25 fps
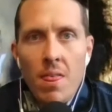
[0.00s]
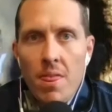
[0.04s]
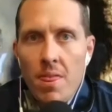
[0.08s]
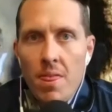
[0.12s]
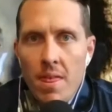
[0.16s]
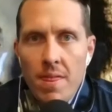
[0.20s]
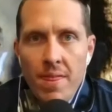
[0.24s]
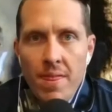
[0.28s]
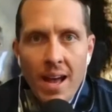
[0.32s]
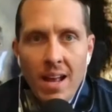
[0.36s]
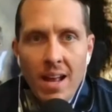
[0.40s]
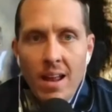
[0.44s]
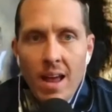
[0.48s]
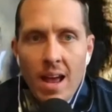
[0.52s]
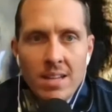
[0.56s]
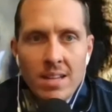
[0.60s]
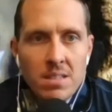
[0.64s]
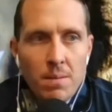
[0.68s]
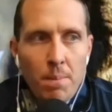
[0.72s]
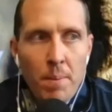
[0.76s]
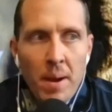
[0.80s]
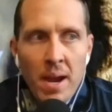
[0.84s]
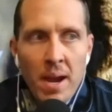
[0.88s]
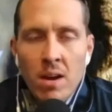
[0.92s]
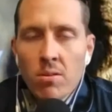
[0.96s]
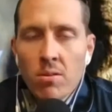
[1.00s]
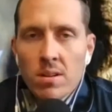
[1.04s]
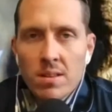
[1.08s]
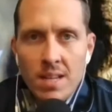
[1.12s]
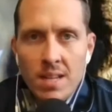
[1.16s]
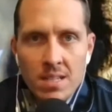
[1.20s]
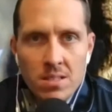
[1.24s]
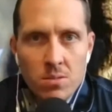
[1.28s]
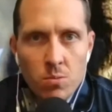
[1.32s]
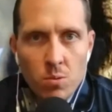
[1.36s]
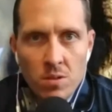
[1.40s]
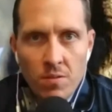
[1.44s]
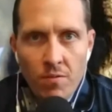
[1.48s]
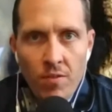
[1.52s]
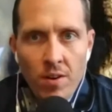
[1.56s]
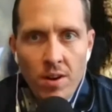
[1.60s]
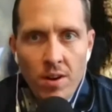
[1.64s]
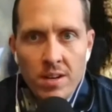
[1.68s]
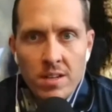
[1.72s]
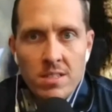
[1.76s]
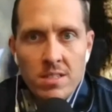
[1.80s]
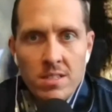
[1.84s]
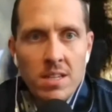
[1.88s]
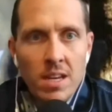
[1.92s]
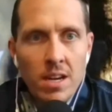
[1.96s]
that as a parent, that's what
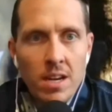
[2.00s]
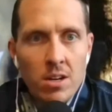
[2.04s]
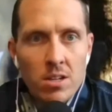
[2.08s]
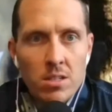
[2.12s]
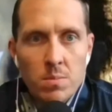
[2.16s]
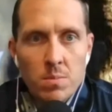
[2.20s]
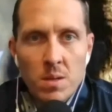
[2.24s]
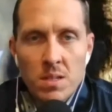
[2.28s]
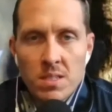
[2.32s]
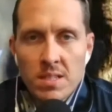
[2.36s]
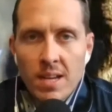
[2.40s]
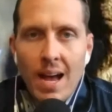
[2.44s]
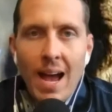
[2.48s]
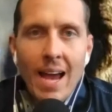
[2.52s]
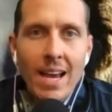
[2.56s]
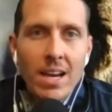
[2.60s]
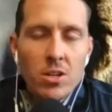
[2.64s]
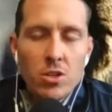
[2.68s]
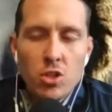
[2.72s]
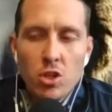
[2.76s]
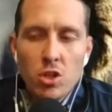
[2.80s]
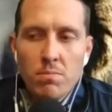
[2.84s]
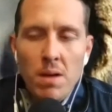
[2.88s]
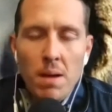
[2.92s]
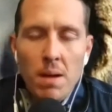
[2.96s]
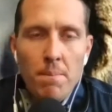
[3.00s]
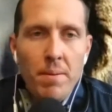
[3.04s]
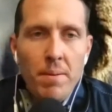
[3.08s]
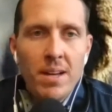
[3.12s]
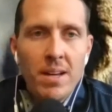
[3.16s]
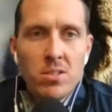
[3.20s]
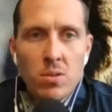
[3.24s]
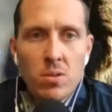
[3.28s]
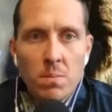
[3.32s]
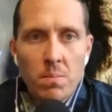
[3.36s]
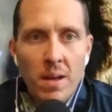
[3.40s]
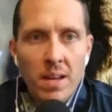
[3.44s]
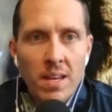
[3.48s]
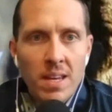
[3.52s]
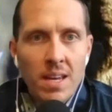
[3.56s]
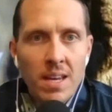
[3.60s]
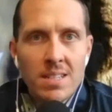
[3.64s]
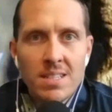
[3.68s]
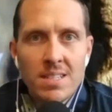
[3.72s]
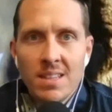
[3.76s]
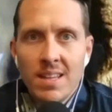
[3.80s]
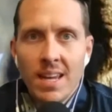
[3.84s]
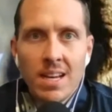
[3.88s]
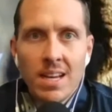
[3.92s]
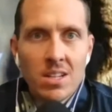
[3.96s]
fucking scares me. Is like I could do my best with my
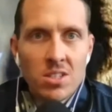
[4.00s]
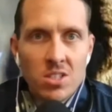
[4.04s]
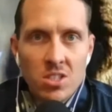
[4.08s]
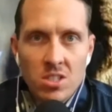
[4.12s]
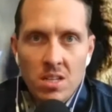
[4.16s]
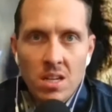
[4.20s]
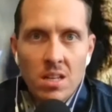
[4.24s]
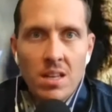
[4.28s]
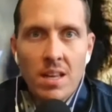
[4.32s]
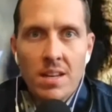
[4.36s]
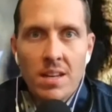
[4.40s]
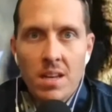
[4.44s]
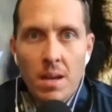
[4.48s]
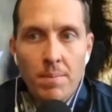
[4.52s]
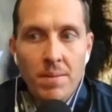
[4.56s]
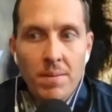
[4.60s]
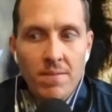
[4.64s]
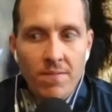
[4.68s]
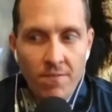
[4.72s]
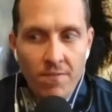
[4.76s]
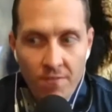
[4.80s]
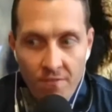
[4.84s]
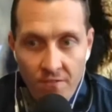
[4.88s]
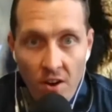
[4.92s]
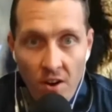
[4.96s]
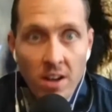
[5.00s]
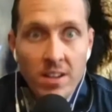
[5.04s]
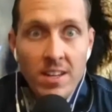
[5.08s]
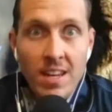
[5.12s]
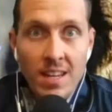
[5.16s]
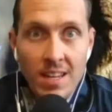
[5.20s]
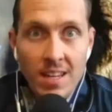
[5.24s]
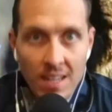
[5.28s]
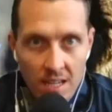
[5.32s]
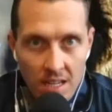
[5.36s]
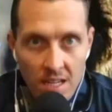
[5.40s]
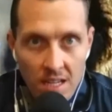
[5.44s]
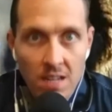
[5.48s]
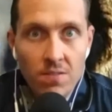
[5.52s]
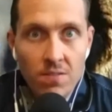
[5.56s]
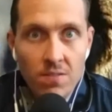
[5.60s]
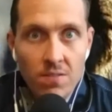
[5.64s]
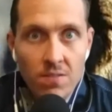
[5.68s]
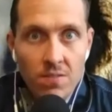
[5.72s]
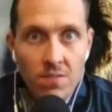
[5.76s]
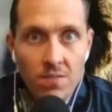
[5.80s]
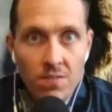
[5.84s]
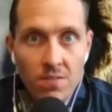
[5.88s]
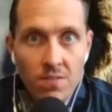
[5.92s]
kids and they could still end up fucking evil.